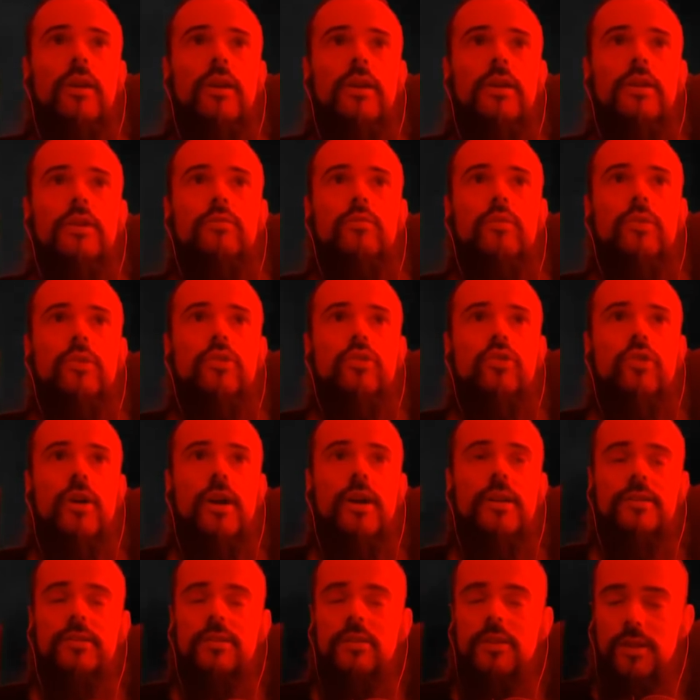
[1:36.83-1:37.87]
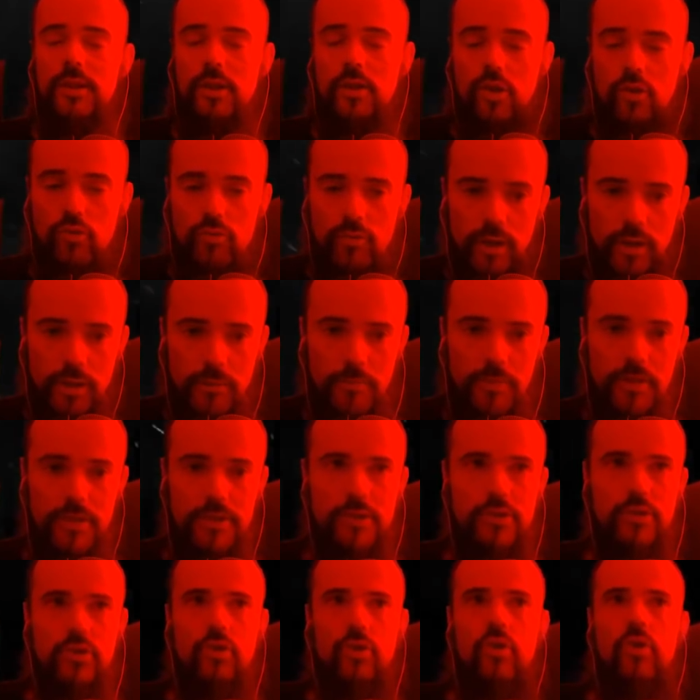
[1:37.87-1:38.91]
It was just incredibly
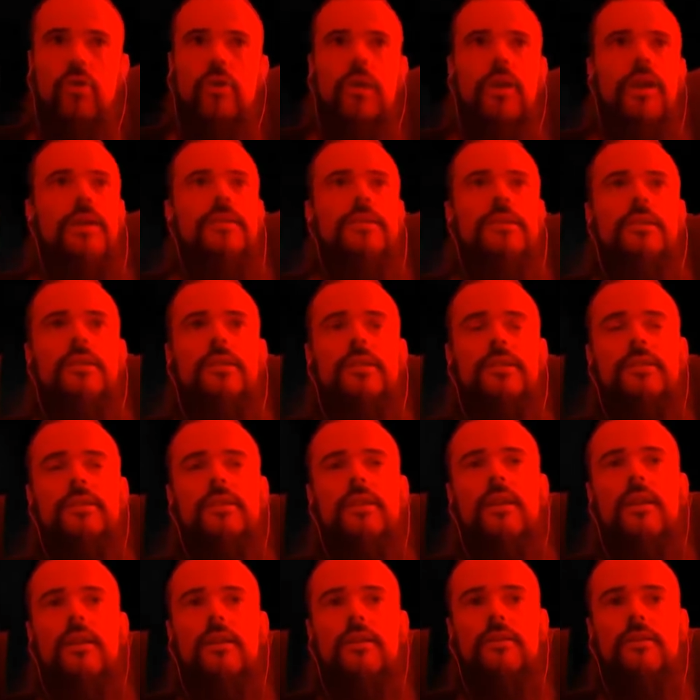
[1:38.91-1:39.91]
strong as it is.